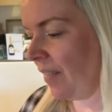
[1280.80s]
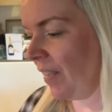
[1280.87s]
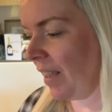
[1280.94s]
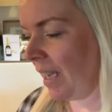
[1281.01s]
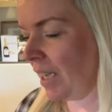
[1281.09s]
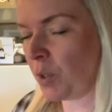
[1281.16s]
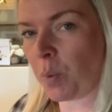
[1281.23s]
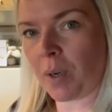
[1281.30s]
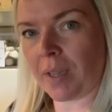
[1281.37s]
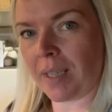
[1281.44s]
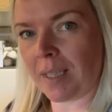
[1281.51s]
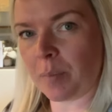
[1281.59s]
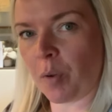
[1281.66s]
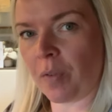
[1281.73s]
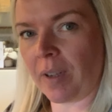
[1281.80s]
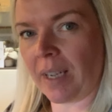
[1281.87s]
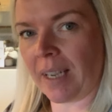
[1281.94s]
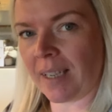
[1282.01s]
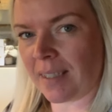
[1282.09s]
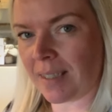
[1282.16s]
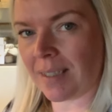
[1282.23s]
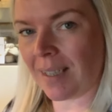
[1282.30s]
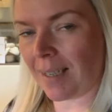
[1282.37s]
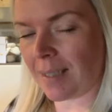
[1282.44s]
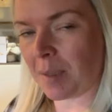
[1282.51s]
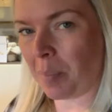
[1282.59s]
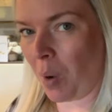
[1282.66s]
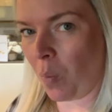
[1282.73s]
that each one of these muffin cases
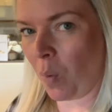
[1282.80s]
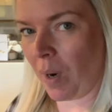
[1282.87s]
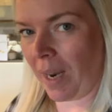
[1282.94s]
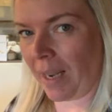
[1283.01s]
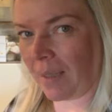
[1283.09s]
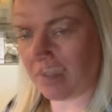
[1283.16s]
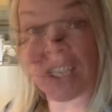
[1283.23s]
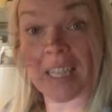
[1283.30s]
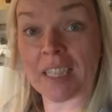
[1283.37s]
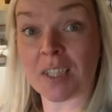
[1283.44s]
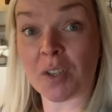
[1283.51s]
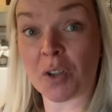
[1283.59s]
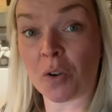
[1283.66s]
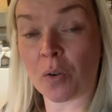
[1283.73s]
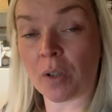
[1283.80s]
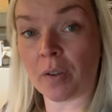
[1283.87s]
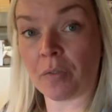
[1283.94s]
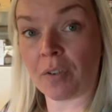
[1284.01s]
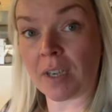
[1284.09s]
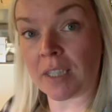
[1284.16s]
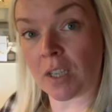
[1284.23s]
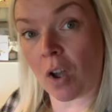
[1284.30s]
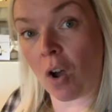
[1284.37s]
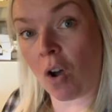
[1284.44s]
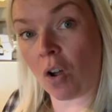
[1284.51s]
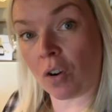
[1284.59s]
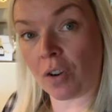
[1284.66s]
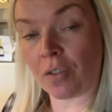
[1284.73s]
is about one egg. So these are gonna go in the freezer
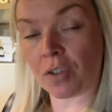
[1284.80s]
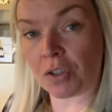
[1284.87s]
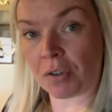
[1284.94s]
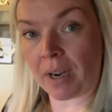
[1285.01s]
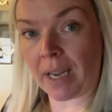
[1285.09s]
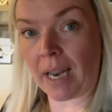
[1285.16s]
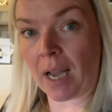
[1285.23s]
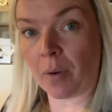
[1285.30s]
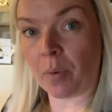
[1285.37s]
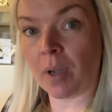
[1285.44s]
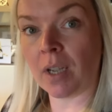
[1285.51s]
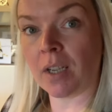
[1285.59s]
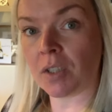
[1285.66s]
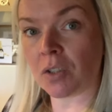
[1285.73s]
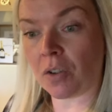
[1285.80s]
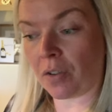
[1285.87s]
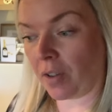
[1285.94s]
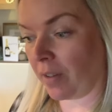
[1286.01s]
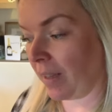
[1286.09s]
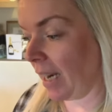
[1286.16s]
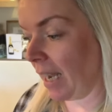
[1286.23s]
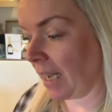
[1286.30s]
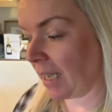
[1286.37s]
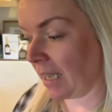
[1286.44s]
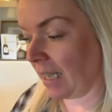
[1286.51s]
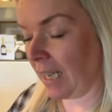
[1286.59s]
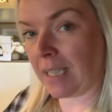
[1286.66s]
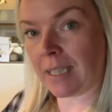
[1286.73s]
on the tray now, so that then I
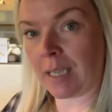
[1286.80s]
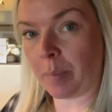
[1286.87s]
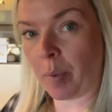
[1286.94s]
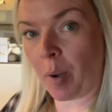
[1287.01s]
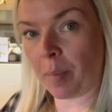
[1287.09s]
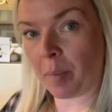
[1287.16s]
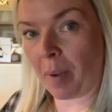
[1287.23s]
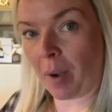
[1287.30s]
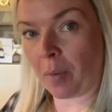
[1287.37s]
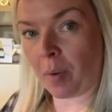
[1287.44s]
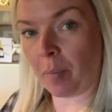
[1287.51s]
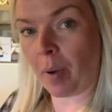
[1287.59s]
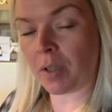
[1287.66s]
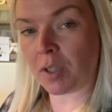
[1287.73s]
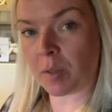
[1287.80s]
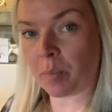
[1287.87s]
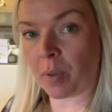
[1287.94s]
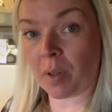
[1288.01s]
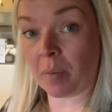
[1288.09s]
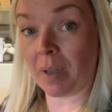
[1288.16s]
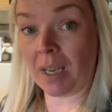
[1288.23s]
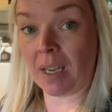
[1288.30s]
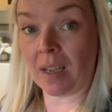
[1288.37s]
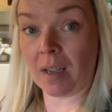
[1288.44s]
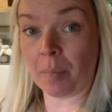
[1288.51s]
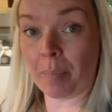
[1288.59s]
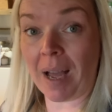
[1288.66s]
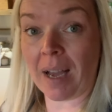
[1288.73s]
can easily pop them out and just put them in
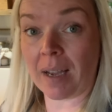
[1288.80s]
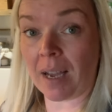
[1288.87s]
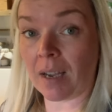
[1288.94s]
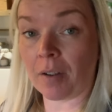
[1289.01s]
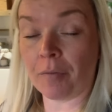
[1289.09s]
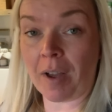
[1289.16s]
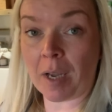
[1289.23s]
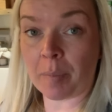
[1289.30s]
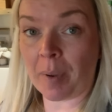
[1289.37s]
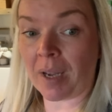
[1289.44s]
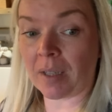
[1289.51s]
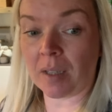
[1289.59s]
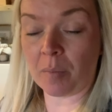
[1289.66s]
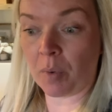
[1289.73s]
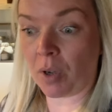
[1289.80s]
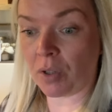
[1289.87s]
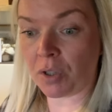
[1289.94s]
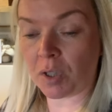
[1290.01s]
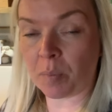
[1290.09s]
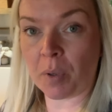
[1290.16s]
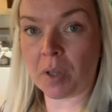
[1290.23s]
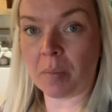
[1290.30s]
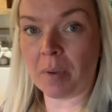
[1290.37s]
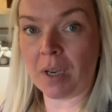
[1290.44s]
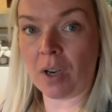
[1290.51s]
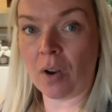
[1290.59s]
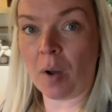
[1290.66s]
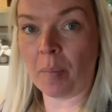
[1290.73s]
a bag. I can backpack them or just put them in
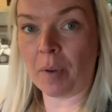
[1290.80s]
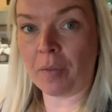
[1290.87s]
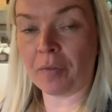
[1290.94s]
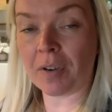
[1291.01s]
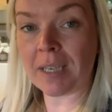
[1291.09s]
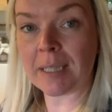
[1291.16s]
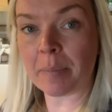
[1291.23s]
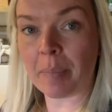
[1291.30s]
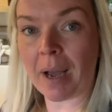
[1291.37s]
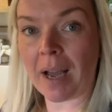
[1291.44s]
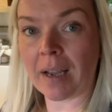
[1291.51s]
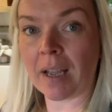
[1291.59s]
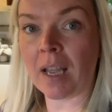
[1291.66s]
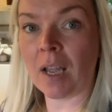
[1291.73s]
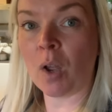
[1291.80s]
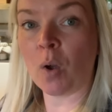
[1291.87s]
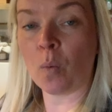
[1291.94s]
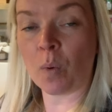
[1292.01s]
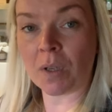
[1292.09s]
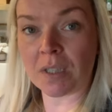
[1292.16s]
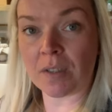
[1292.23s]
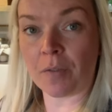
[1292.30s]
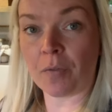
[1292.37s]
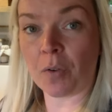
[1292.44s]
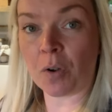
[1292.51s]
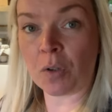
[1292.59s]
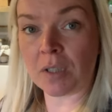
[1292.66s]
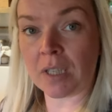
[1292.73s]
a normal freezer bag. Once they're
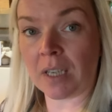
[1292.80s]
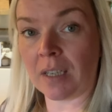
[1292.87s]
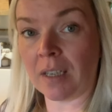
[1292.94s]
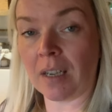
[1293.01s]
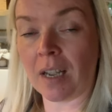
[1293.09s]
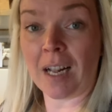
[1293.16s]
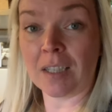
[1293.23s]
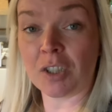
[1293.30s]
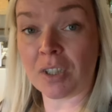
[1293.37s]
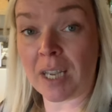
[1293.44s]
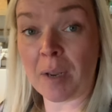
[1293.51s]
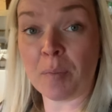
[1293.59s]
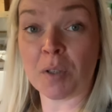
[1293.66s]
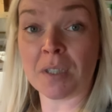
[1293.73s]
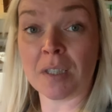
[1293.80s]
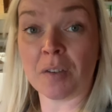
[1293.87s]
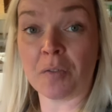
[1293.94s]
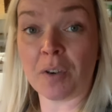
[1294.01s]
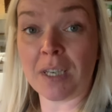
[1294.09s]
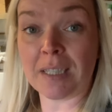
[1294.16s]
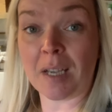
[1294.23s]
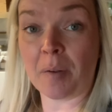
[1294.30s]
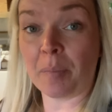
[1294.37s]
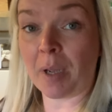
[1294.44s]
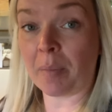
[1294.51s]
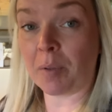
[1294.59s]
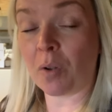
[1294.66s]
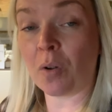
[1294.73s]
frozen, I'll just keep those in the freezer and be
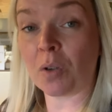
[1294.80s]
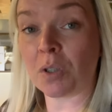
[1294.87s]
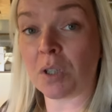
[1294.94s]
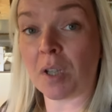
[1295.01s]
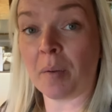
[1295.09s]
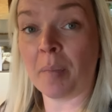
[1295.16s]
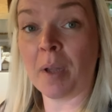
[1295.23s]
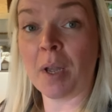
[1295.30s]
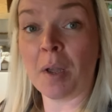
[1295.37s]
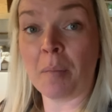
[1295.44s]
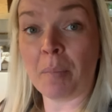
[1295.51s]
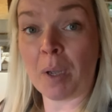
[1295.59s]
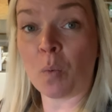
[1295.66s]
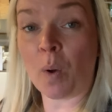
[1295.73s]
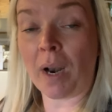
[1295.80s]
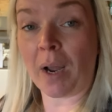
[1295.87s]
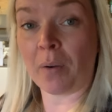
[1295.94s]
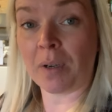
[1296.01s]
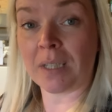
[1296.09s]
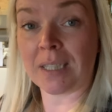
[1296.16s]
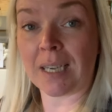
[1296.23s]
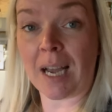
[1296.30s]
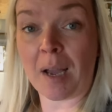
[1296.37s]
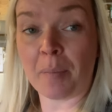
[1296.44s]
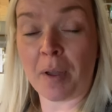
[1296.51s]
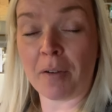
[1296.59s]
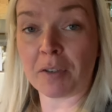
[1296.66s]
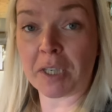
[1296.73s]
able to go to them pick one out at a time
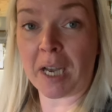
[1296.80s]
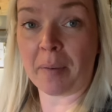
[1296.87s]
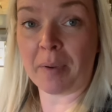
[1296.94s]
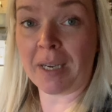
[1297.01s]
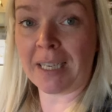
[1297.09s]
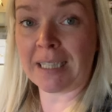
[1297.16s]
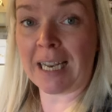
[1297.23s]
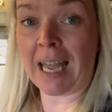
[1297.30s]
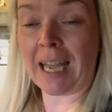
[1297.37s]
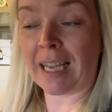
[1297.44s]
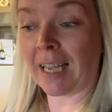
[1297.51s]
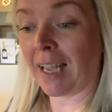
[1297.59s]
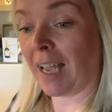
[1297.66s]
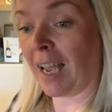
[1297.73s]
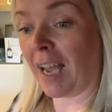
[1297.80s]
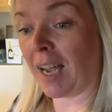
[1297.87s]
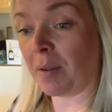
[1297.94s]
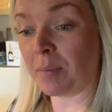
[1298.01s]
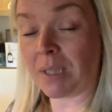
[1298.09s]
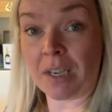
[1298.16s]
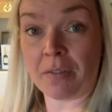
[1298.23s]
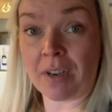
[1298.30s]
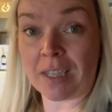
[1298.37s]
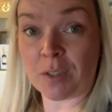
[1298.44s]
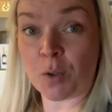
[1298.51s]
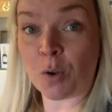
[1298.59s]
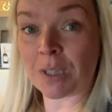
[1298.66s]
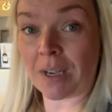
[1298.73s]
every time I need an egg. Um, Stephen has
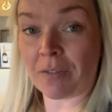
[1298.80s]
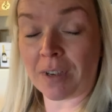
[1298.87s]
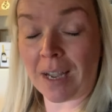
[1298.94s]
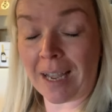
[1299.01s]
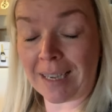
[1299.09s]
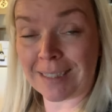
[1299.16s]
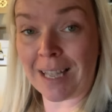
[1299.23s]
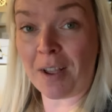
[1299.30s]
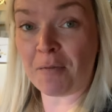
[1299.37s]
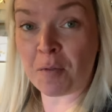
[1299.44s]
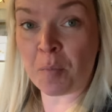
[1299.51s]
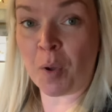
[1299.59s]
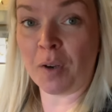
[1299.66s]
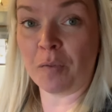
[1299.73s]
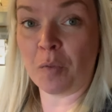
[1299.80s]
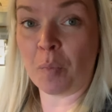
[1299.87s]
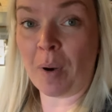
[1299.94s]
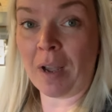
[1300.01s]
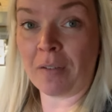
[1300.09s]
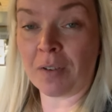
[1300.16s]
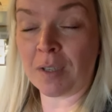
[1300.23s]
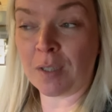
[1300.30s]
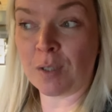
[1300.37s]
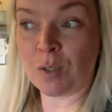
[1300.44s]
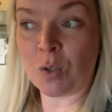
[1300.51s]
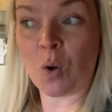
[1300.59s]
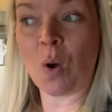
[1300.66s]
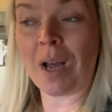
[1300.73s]
cooked eggs every morning for breakfast,
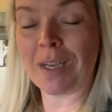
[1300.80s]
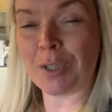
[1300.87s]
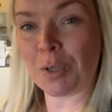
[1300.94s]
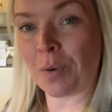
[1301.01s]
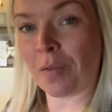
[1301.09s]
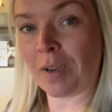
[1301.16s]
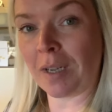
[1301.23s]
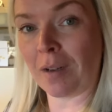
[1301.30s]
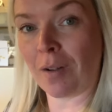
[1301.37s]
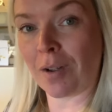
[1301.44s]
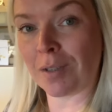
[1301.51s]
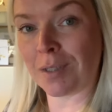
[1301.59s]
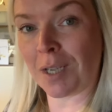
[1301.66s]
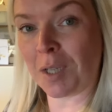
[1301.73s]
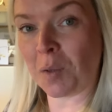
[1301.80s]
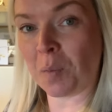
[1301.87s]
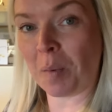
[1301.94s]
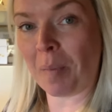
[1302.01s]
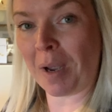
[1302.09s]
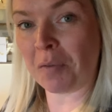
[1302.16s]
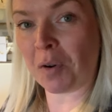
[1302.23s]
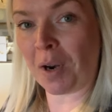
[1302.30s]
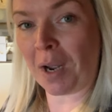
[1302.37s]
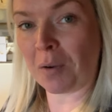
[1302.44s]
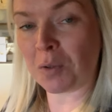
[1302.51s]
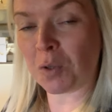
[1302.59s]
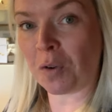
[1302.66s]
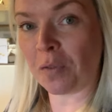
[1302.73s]
so I do have a little concern that we might run
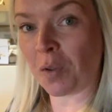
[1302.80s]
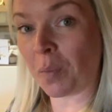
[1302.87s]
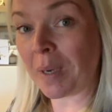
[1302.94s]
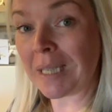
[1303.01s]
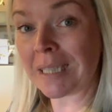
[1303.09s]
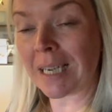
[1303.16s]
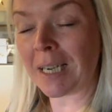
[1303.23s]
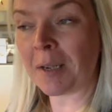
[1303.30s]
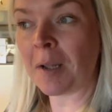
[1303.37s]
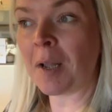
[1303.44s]
out over the winter